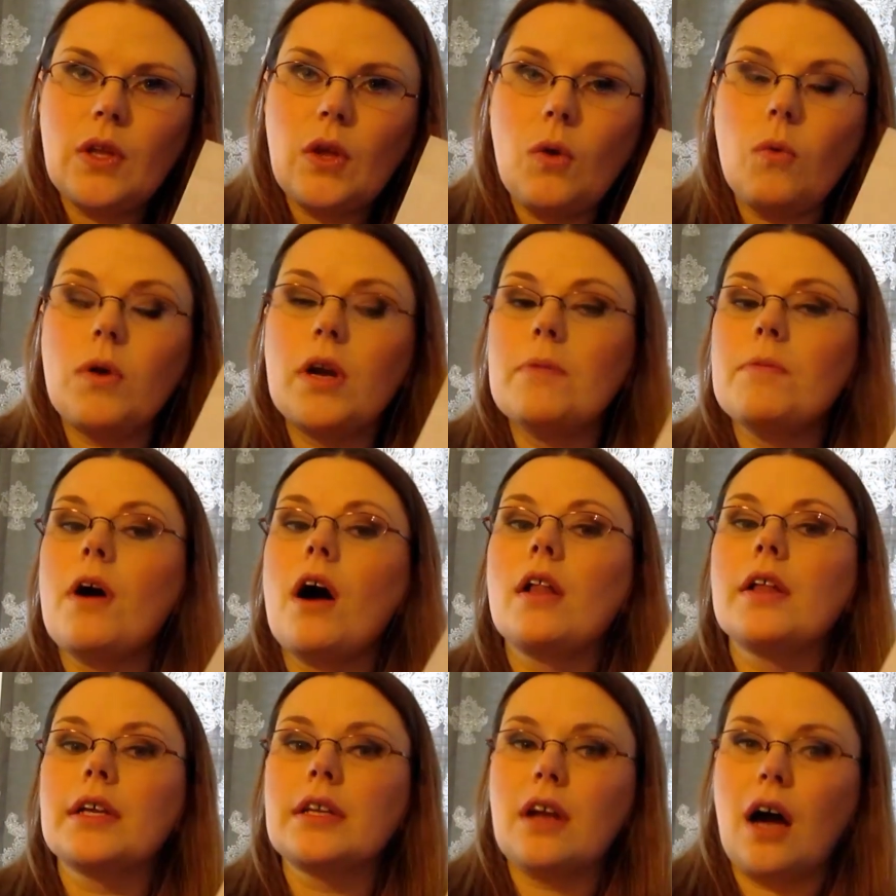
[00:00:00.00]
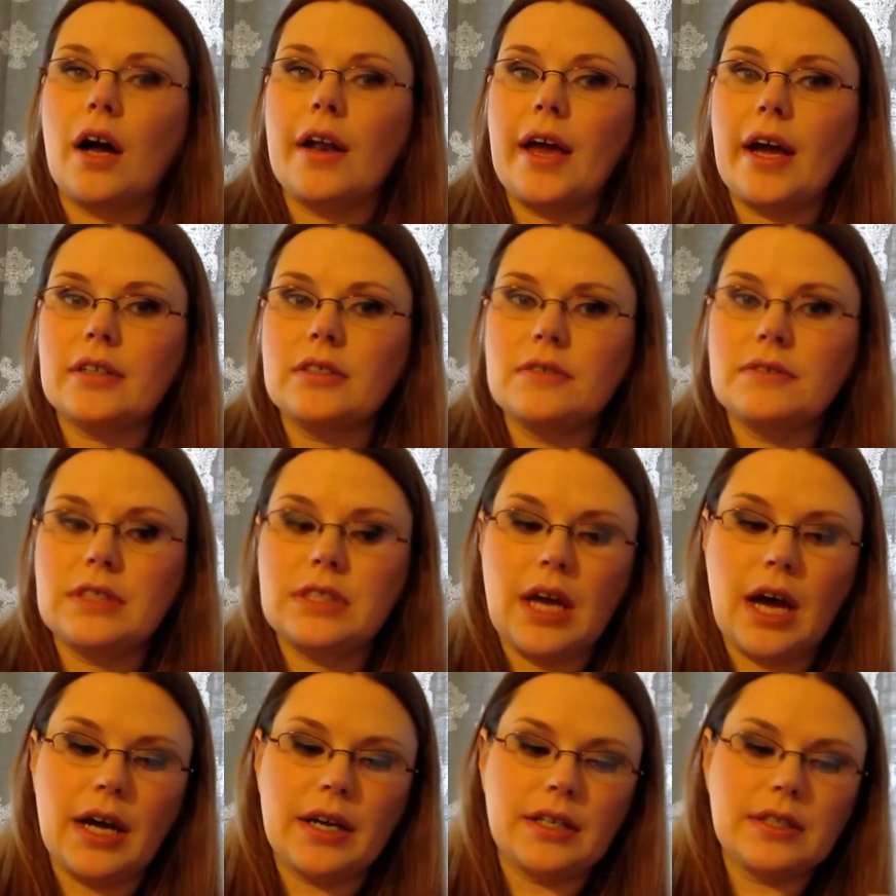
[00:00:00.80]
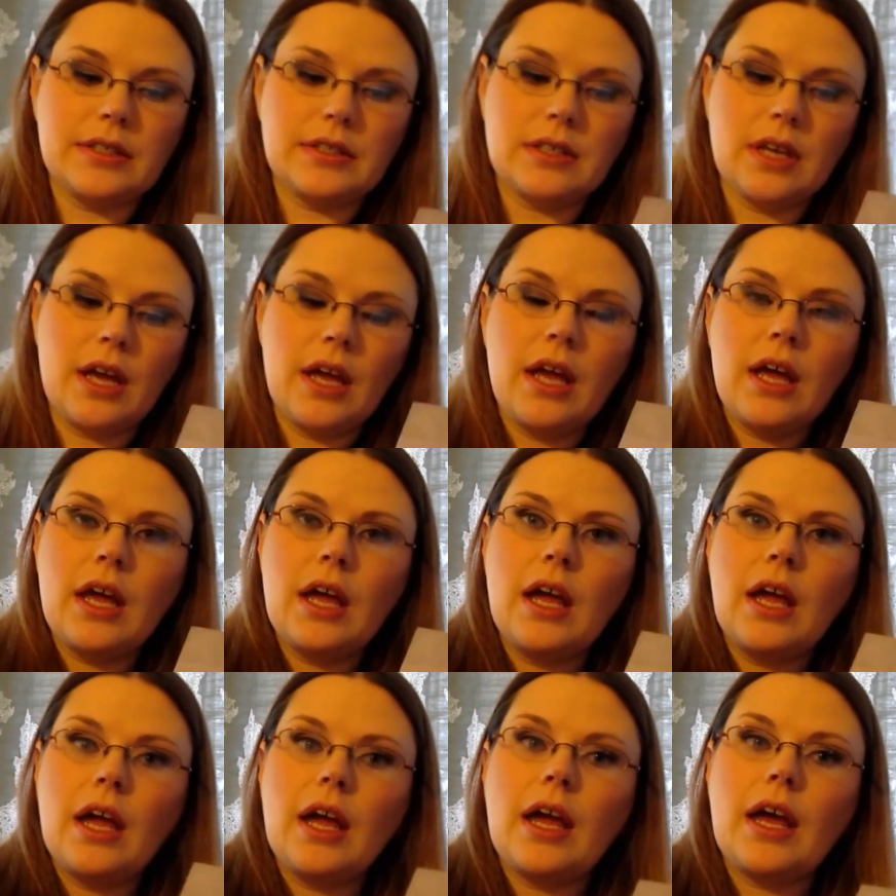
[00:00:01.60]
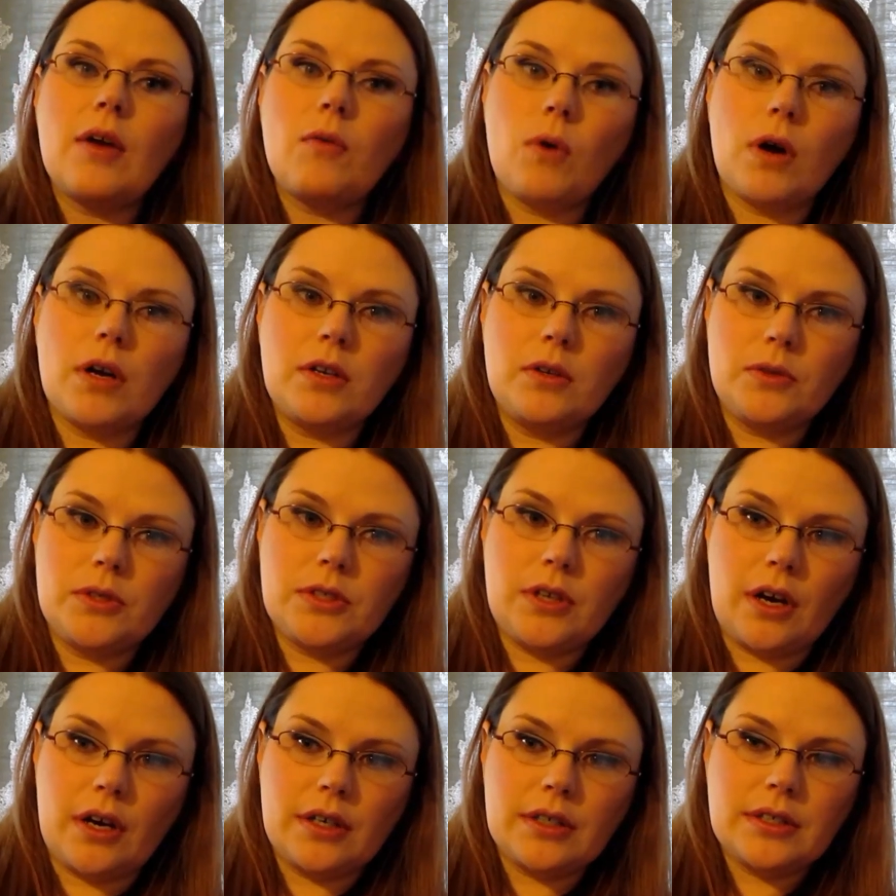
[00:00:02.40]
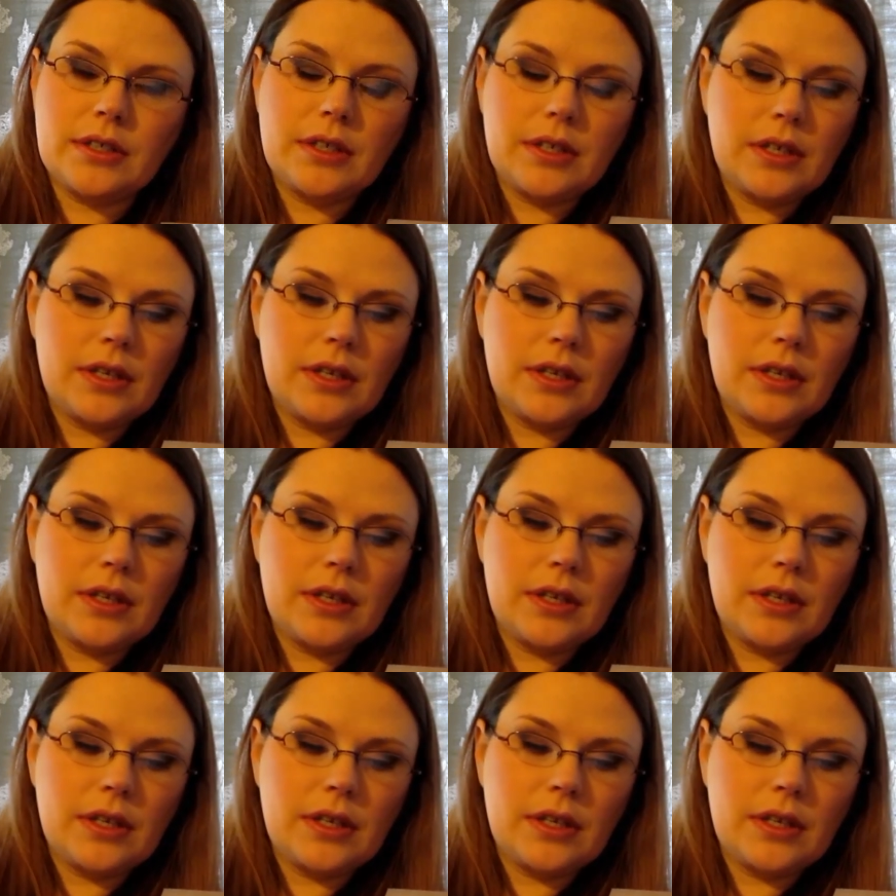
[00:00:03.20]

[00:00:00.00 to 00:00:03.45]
what I'm calling non-active status, and 1 new start.